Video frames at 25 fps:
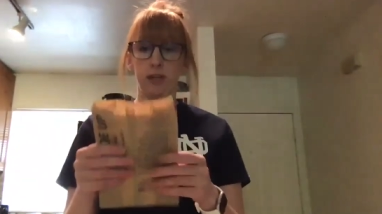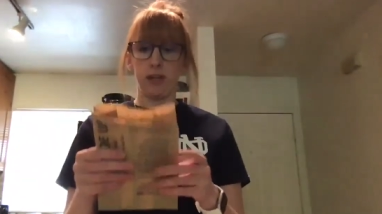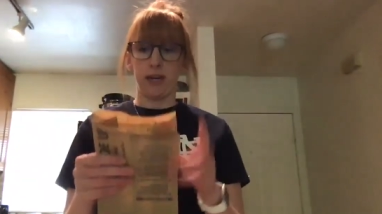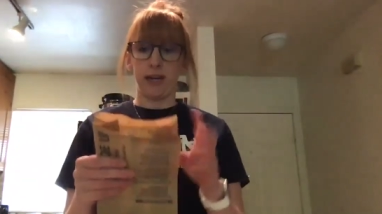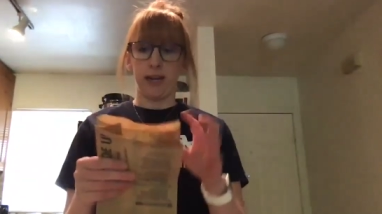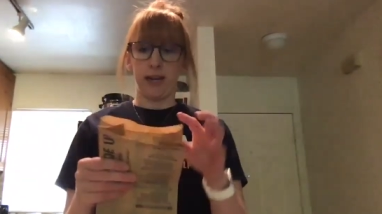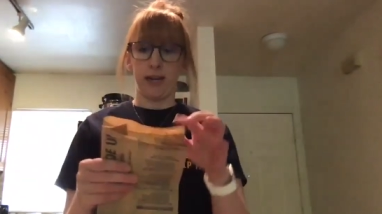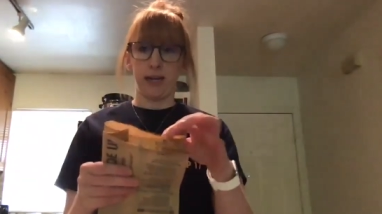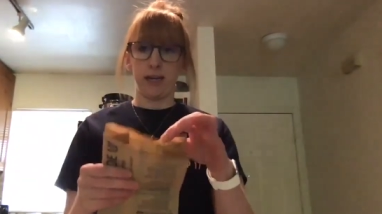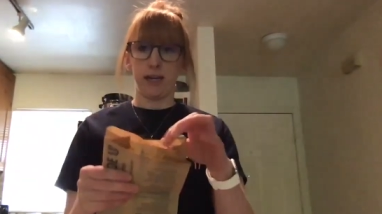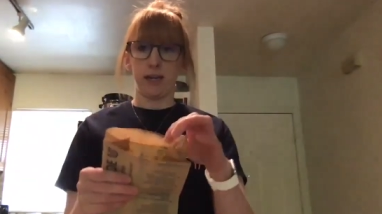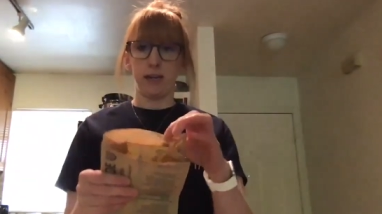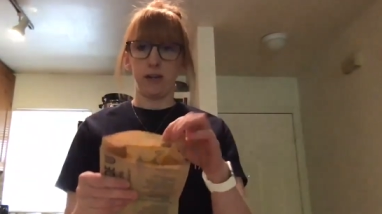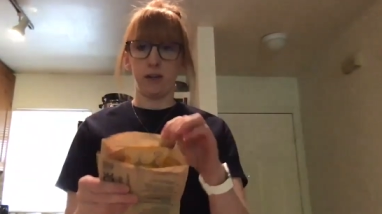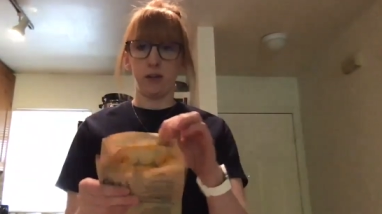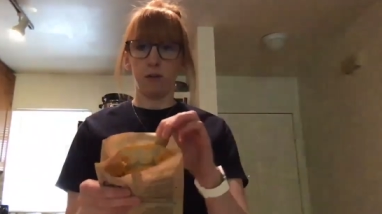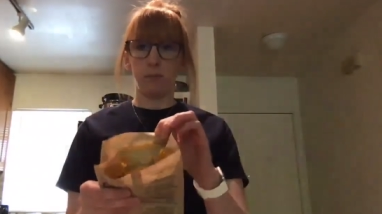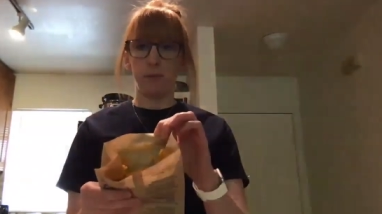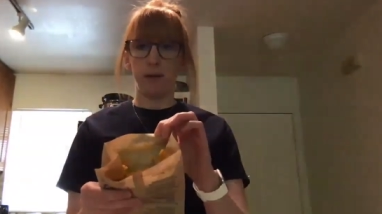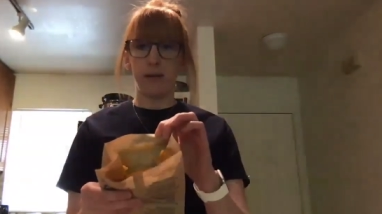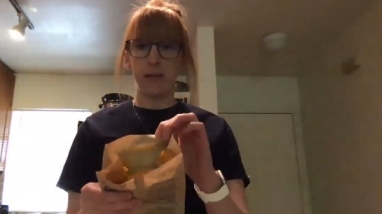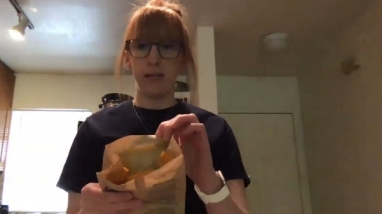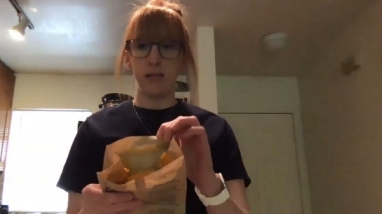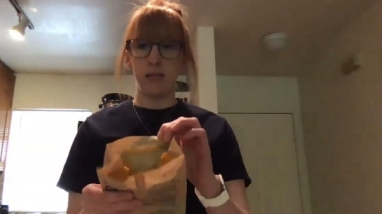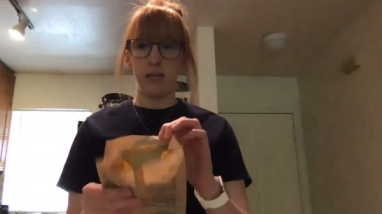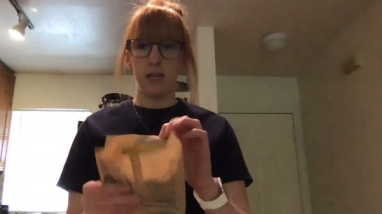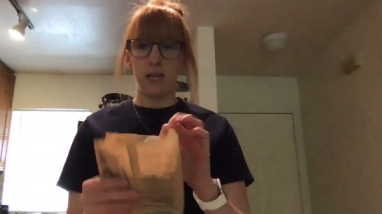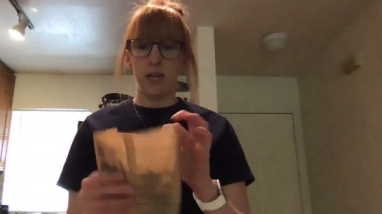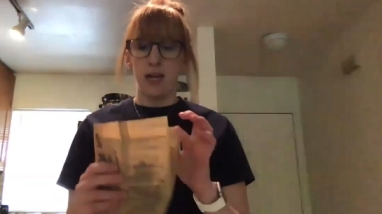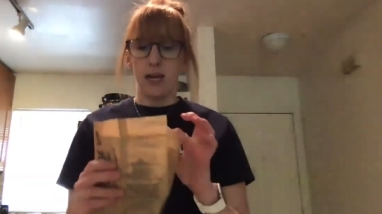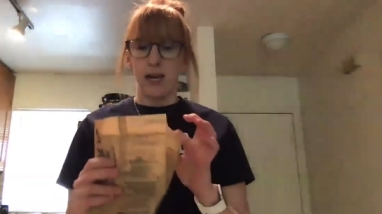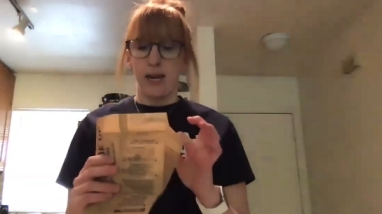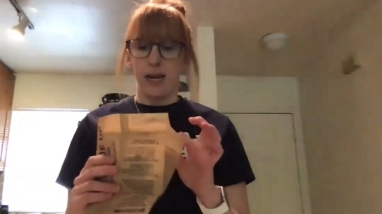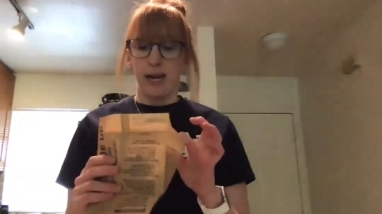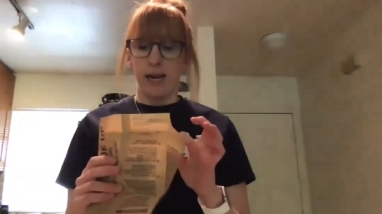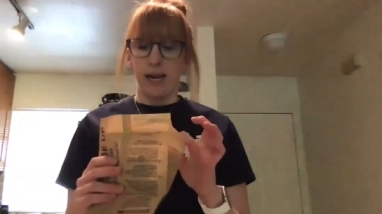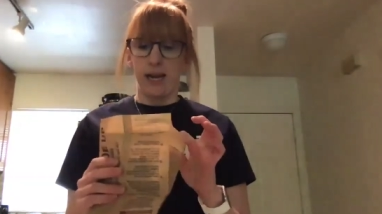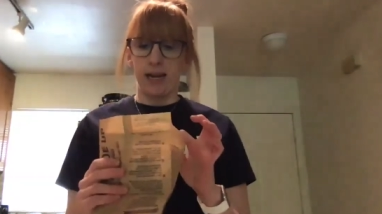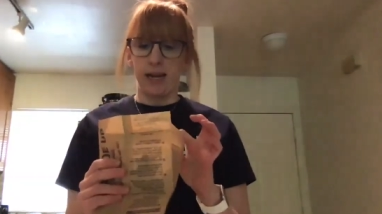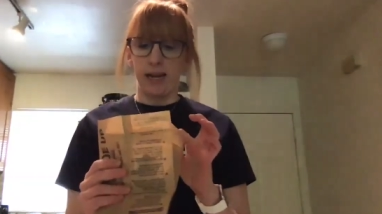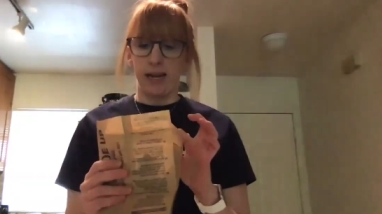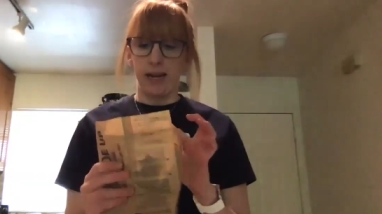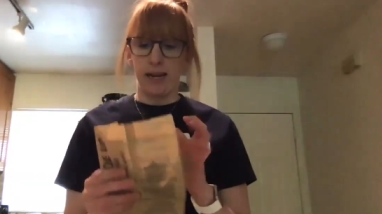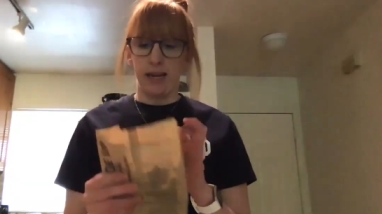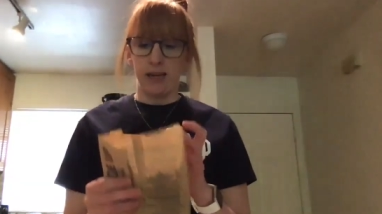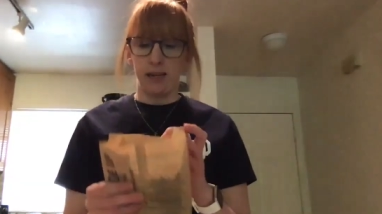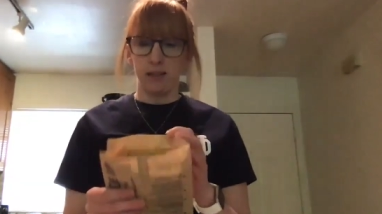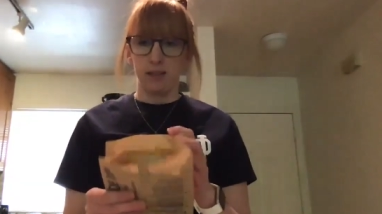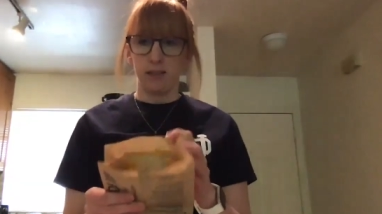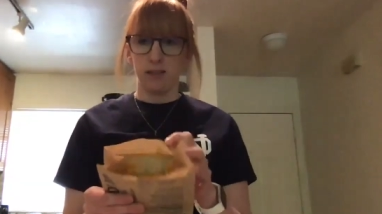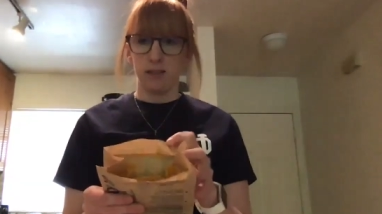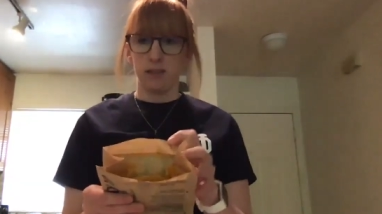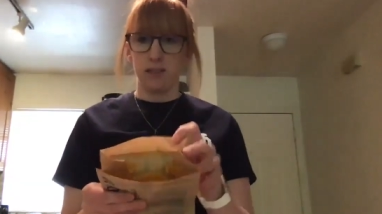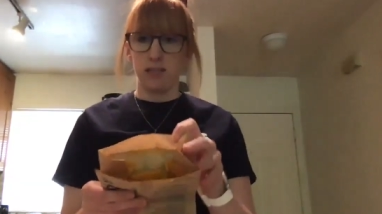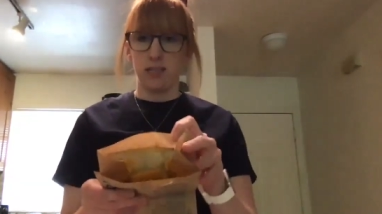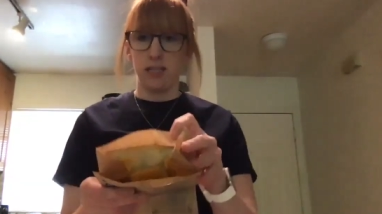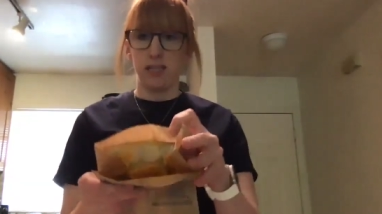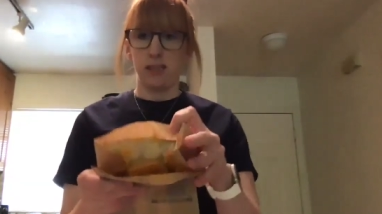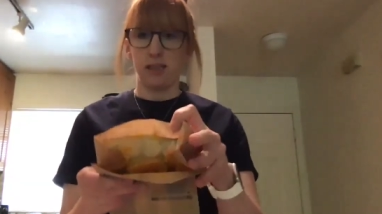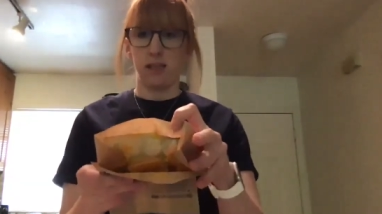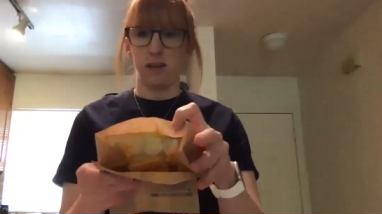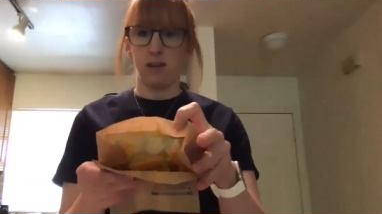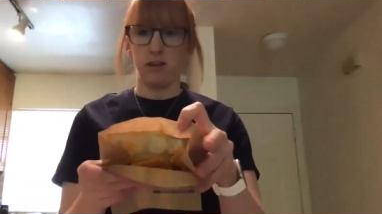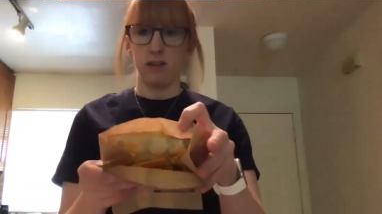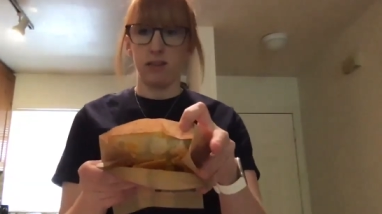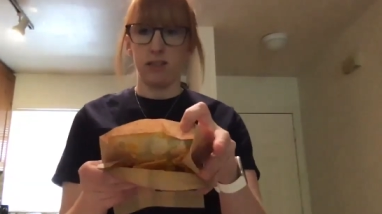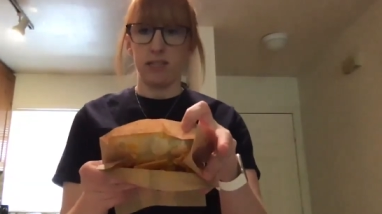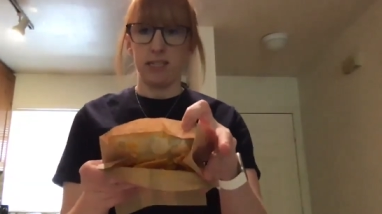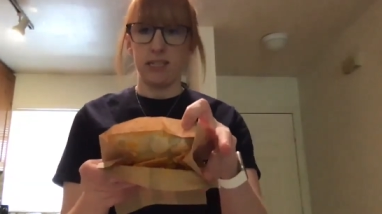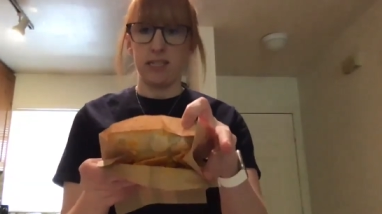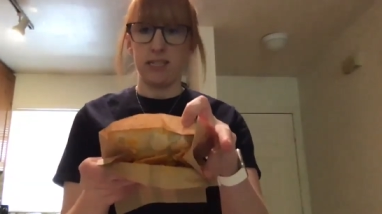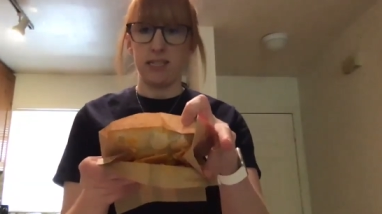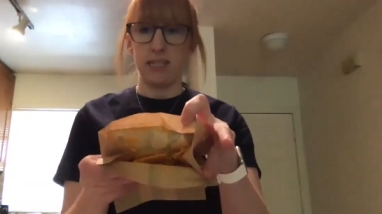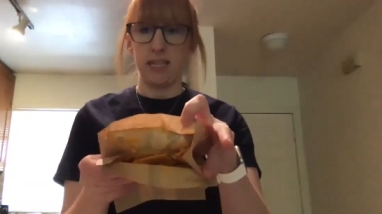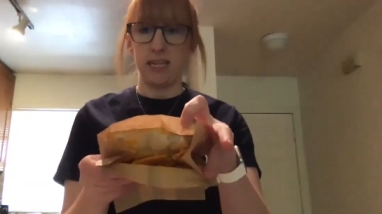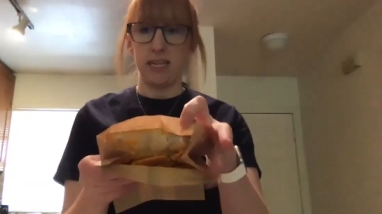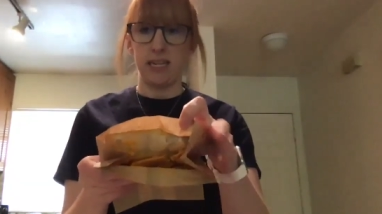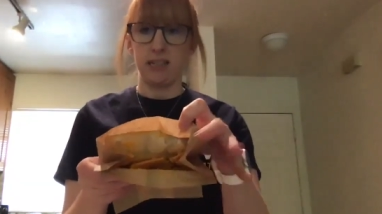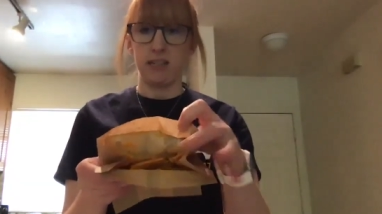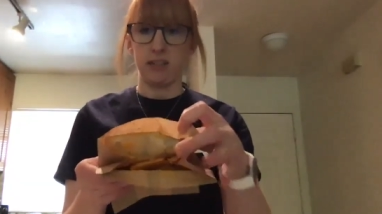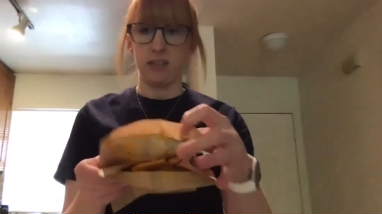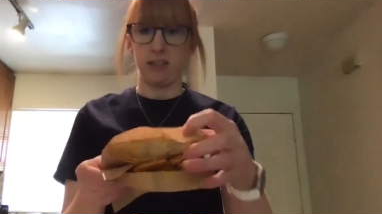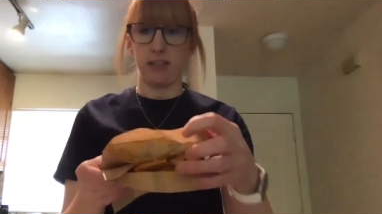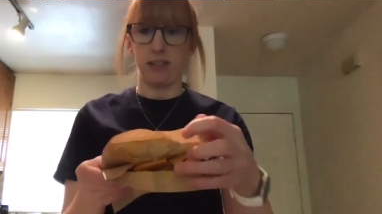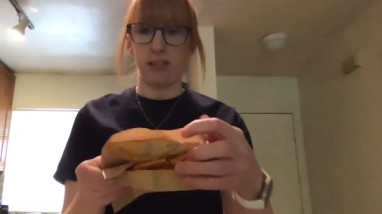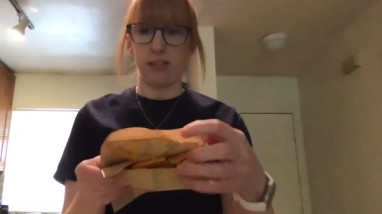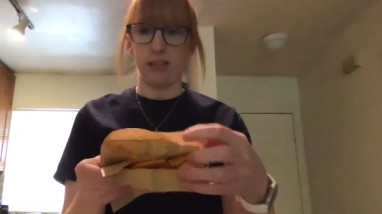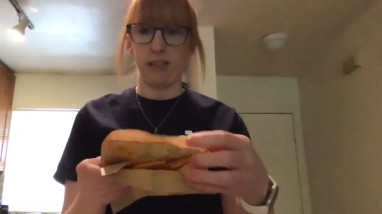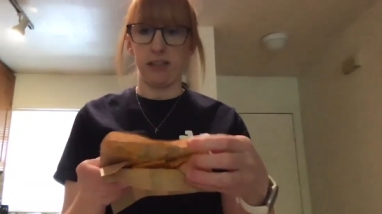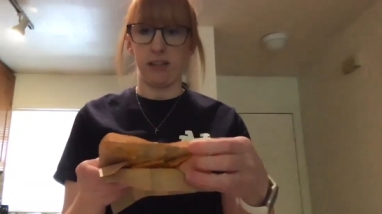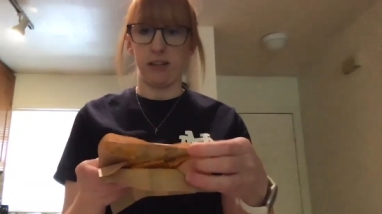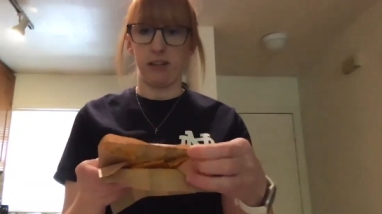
and I cut it open and all the seeds are in there.